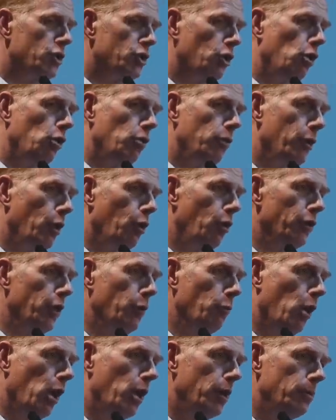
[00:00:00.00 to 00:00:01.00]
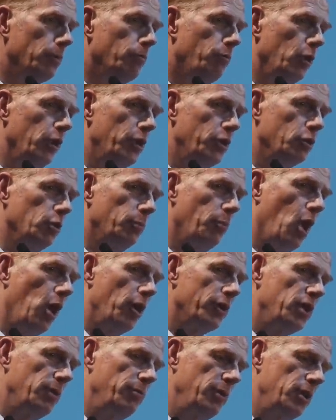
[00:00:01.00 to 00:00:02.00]
I saw that only one political
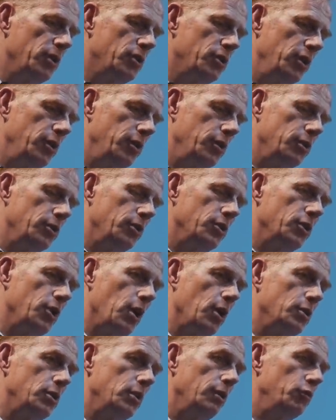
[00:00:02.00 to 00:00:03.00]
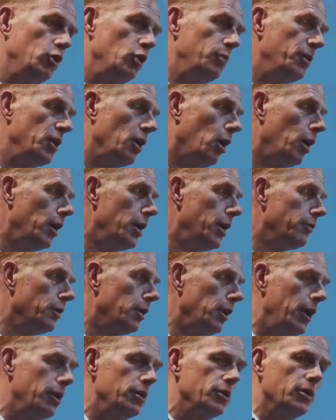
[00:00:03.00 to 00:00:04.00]
party made a serious discussion of U B I
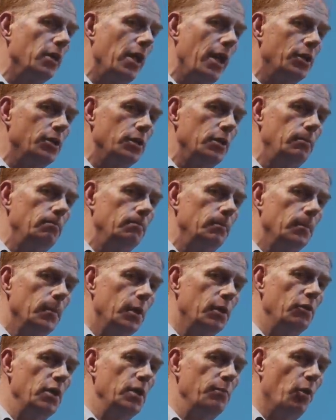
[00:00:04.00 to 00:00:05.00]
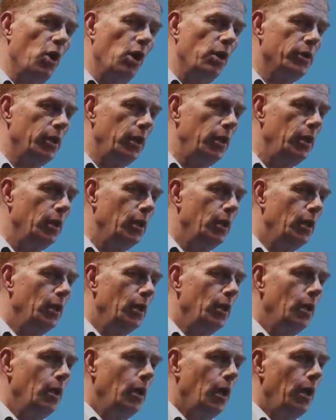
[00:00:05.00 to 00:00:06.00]
in the latest election, the Green Party,
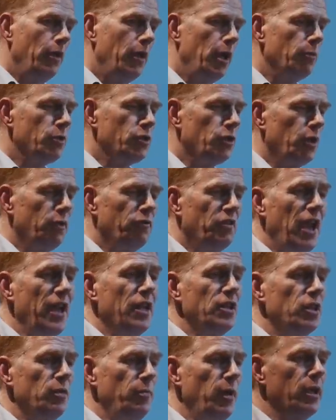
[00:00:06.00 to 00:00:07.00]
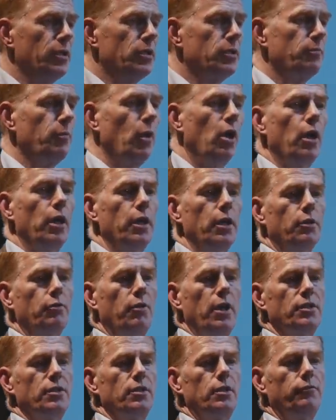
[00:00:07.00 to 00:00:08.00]
and they were sort of taken to bits by
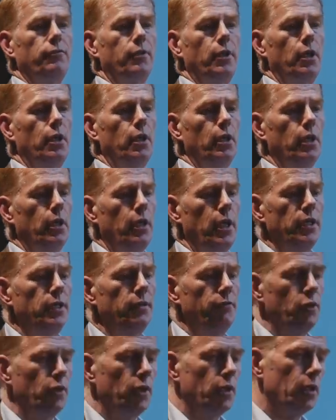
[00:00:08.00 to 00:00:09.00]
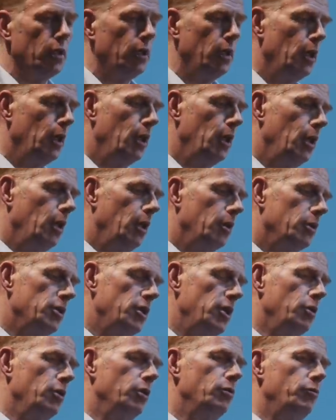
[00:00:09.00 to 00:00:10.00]
aggressive uh, interviewing
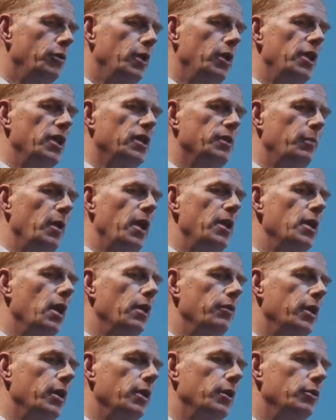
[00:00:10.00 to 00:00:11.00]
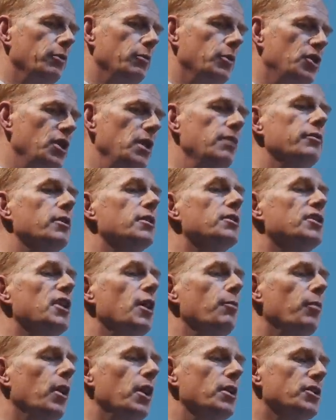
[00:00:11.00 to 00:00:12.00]
because they couldn't really explain how they're going to achieve it
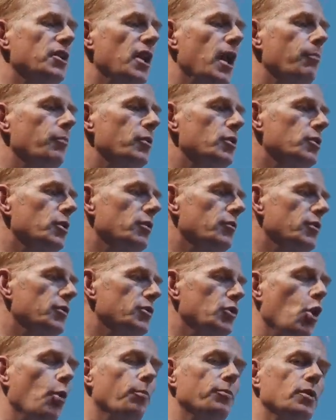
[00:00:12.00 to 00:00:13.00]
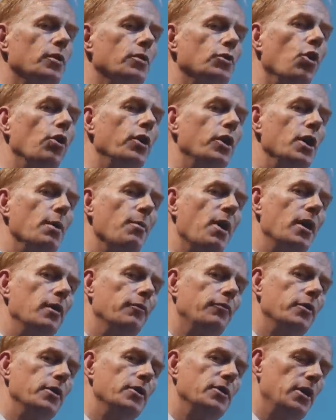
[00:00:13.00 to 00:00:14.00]
step by step, and so they stopped talking
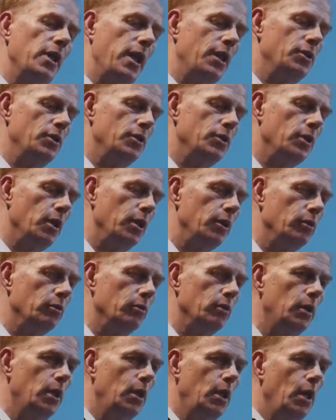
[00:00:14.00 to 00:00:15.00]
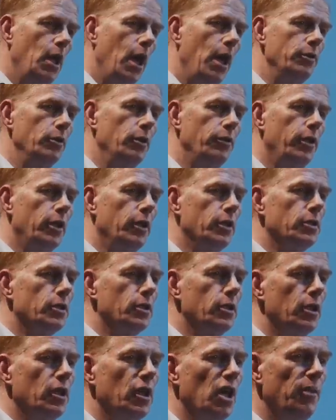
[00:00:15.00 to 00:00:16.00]
about it for this election cycle. I don't think
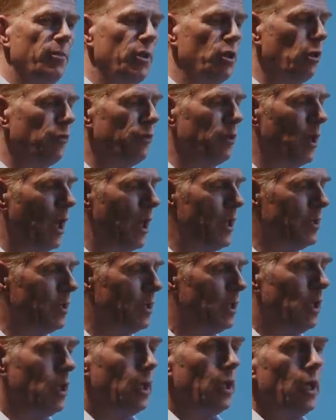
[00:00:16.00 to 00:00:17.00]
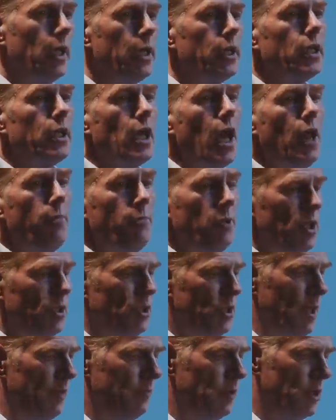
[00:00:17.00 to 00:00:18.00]
it's going to come in overnight. It, it can
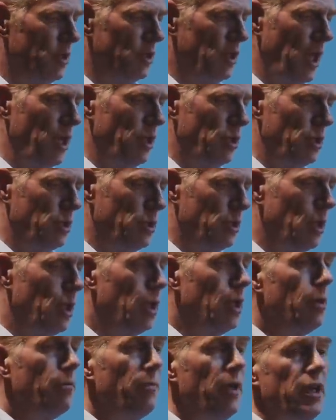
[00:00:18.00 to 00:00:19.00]
be achieved in stages.